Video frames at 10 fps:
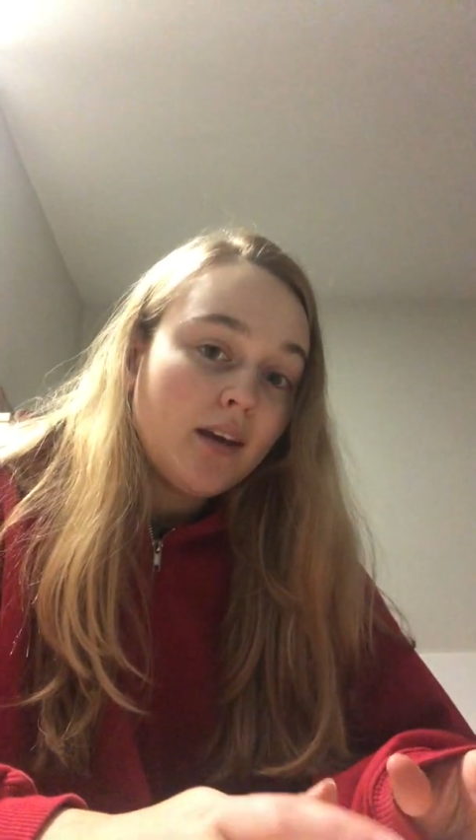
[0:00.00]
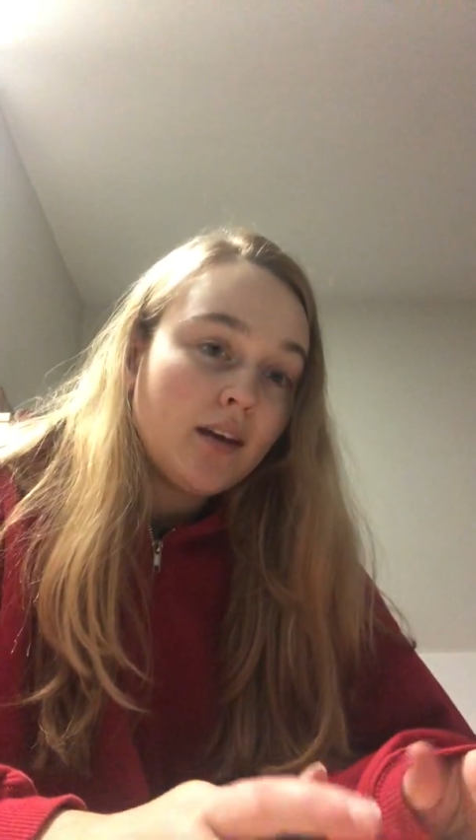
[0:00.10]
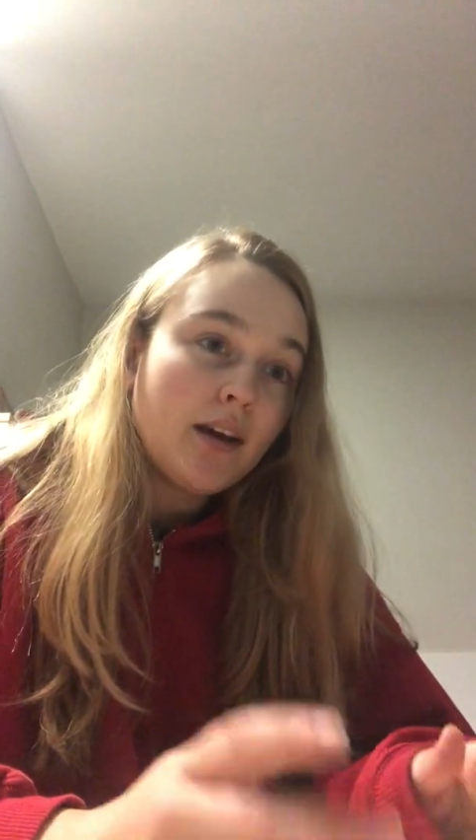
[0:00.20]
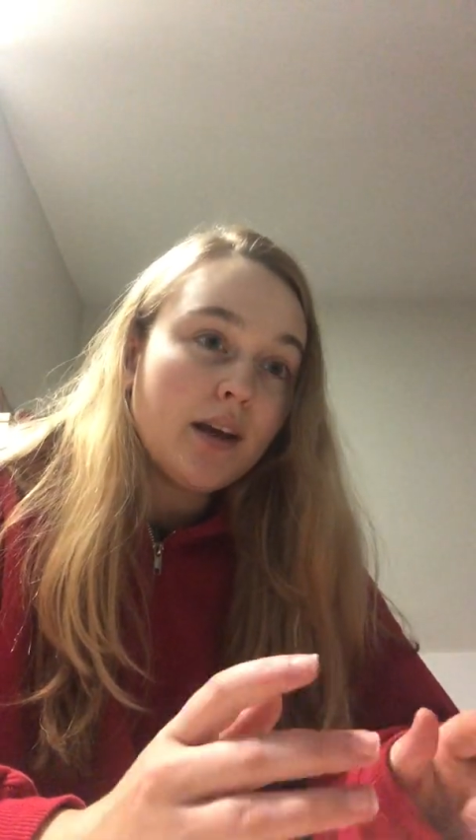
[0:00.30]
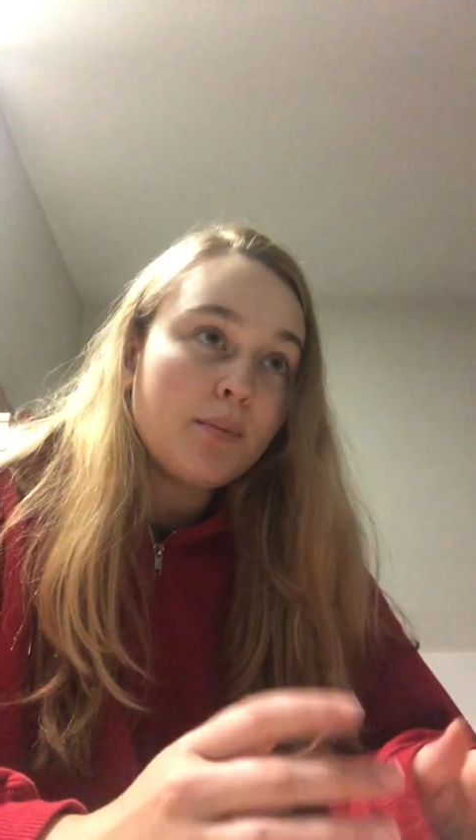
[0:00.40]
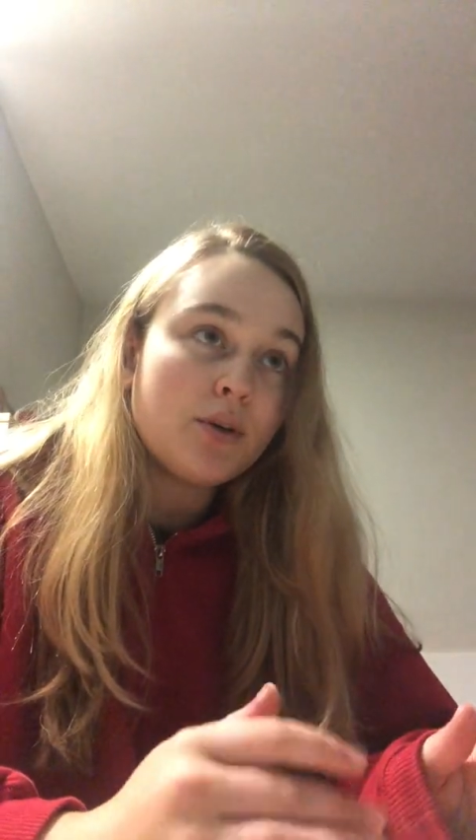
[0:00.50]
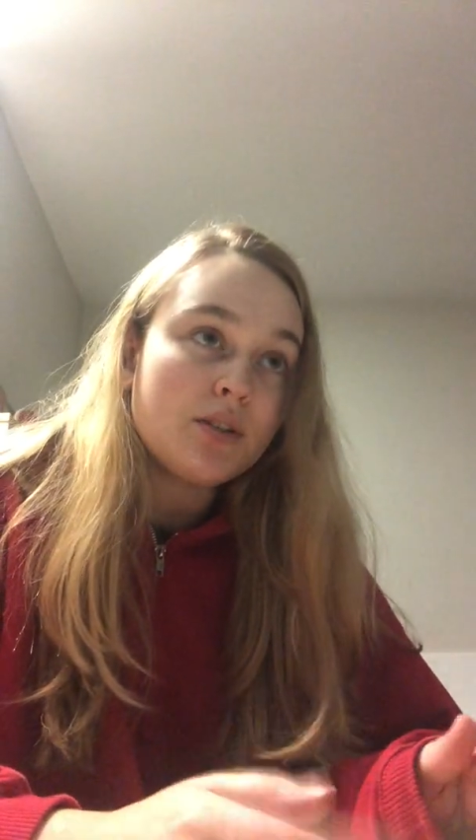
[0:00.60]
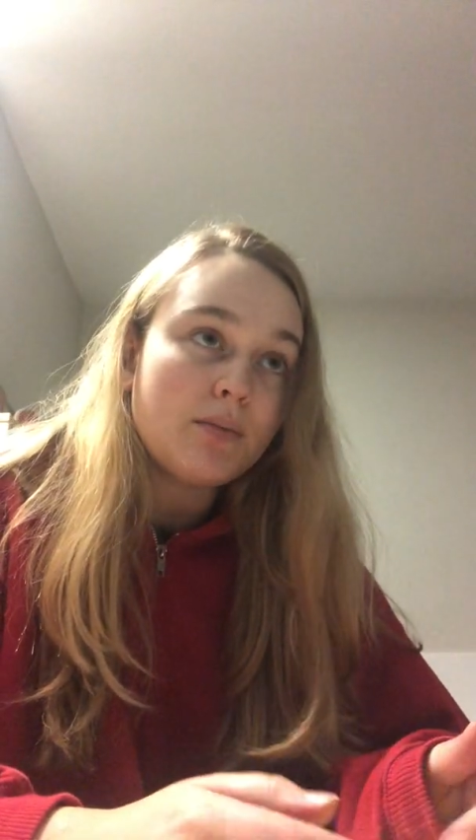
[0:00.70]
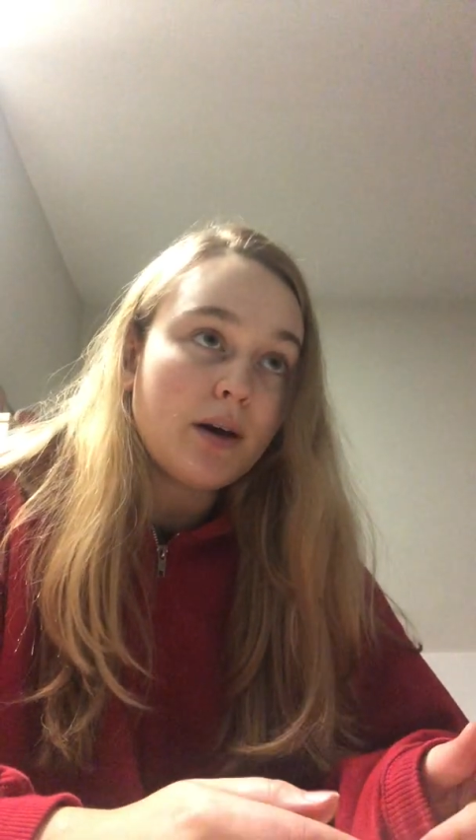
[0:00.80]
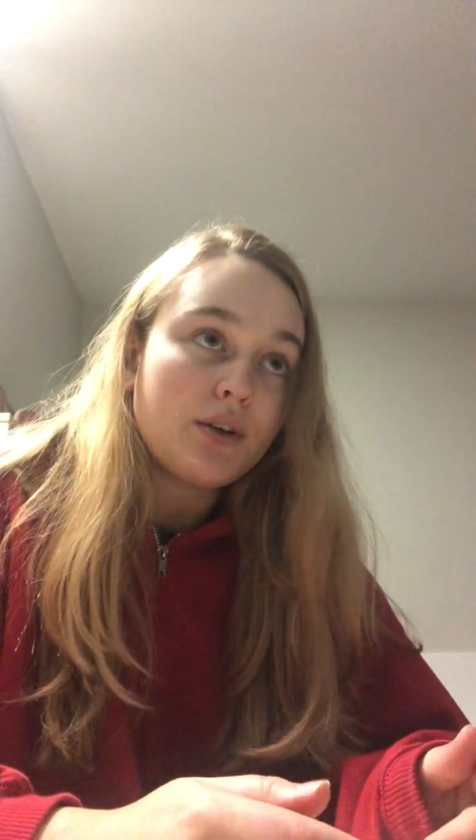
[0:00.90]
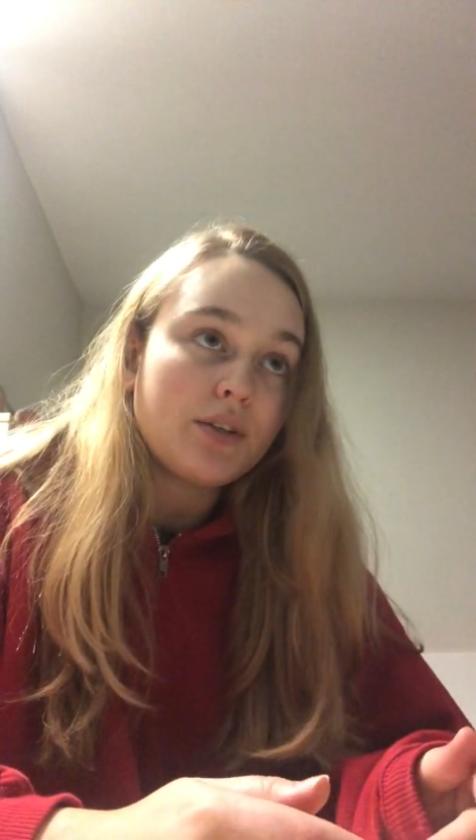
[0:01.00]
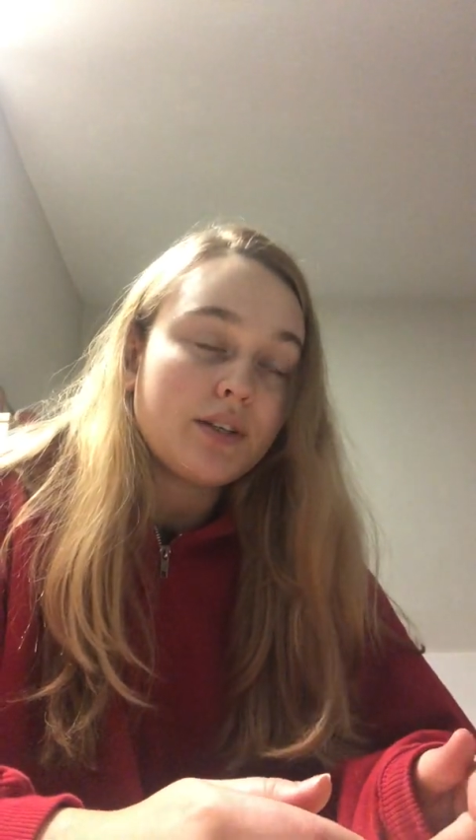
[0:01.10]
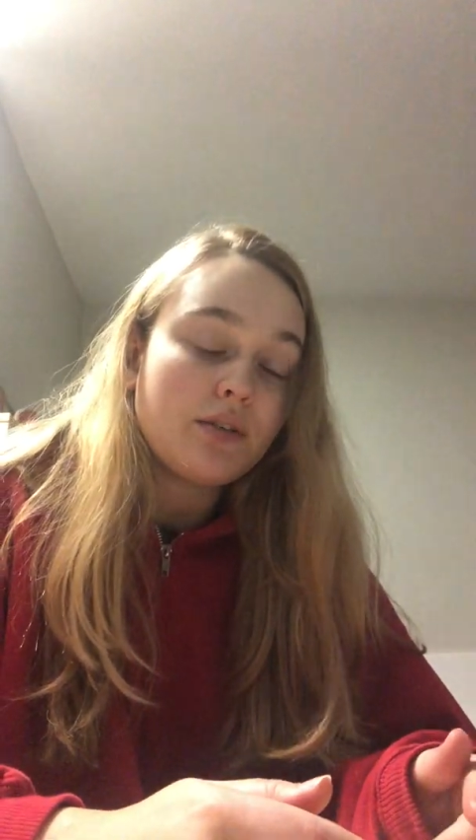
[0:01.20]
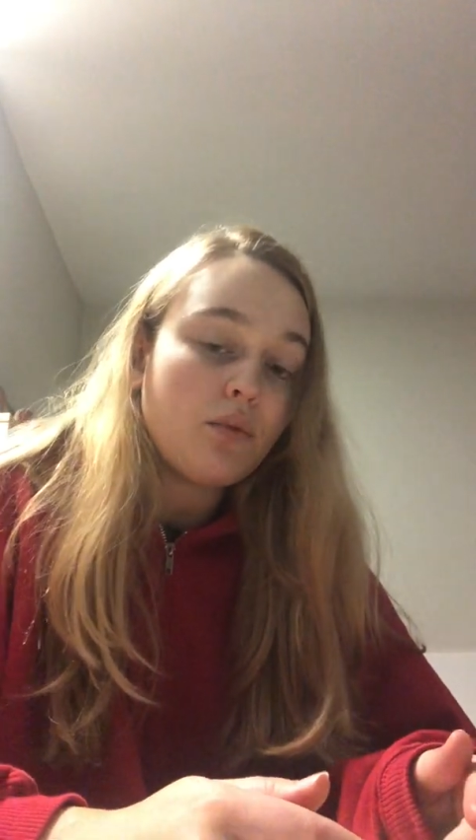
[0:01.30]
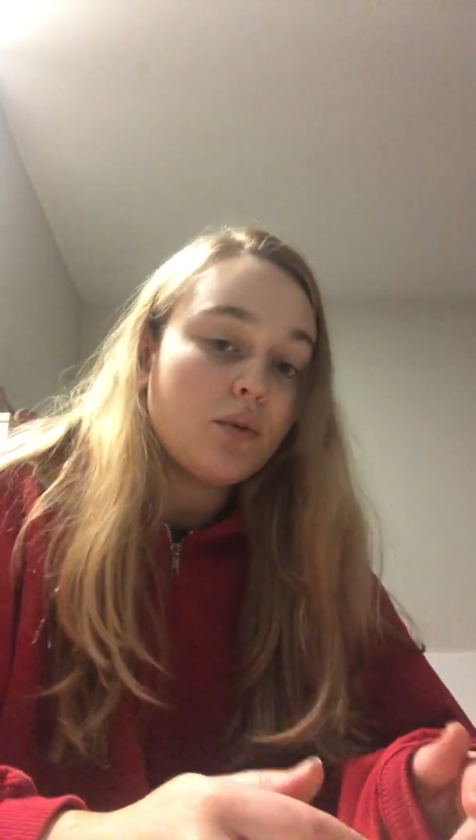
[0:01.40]
can I push the
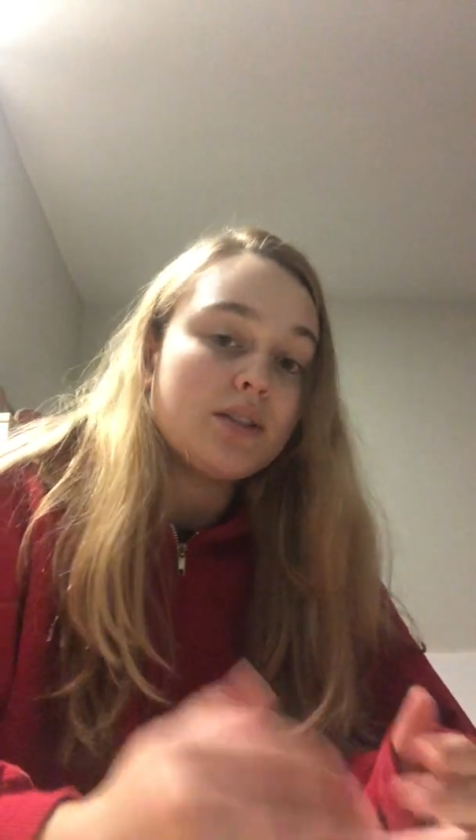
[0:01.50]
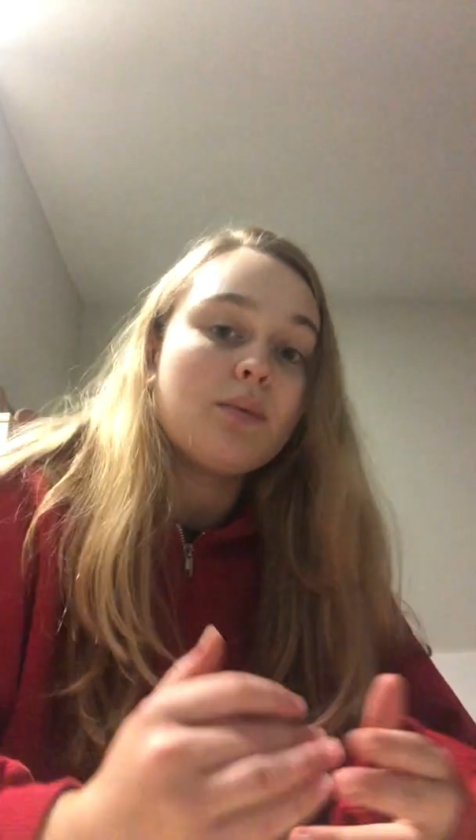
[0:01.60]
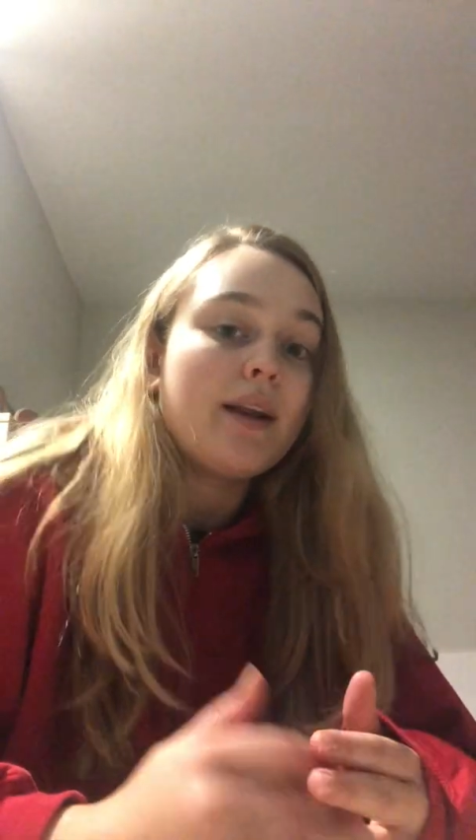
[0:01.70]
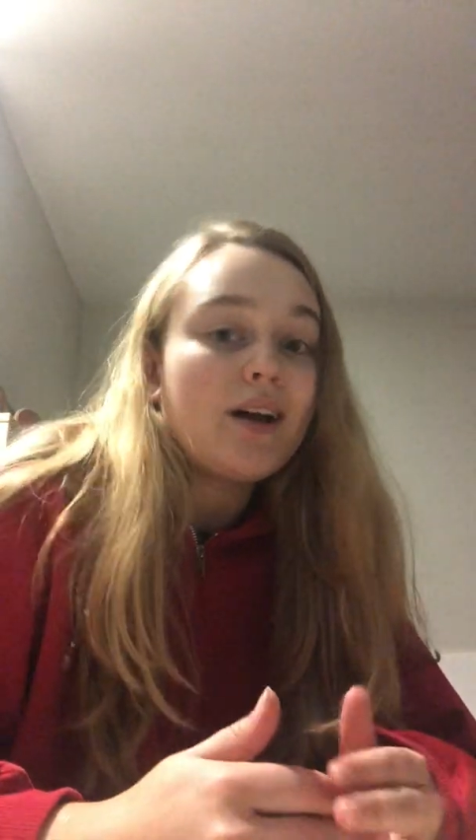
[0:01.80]
boundaries of what someone